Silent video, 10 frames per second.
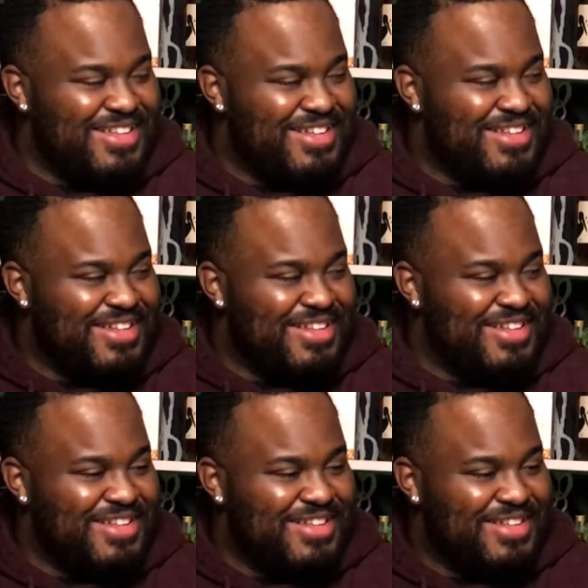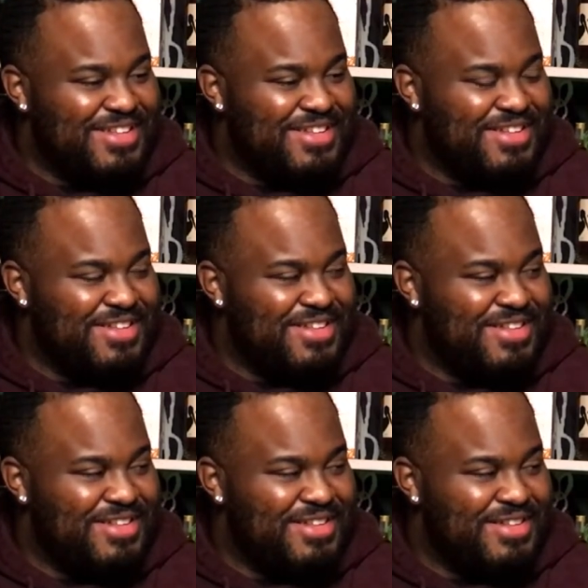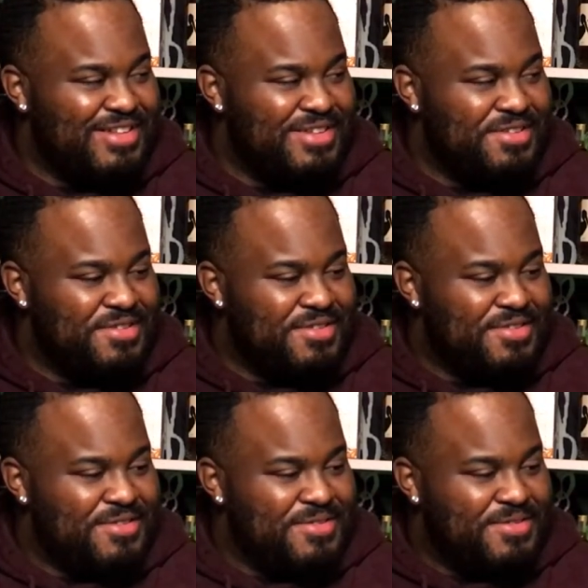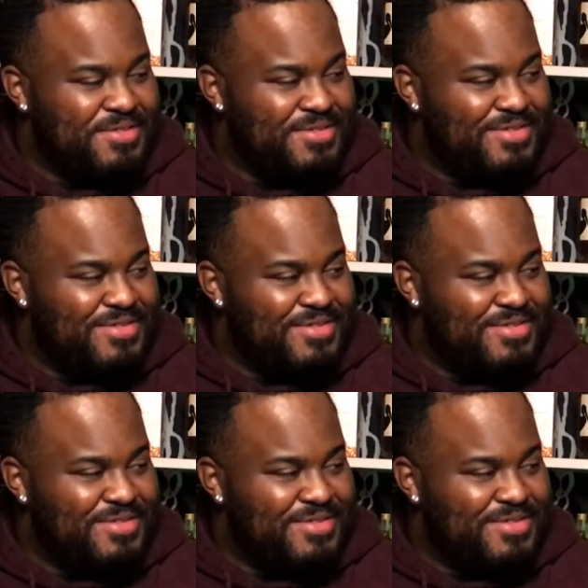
The person shown says nothing.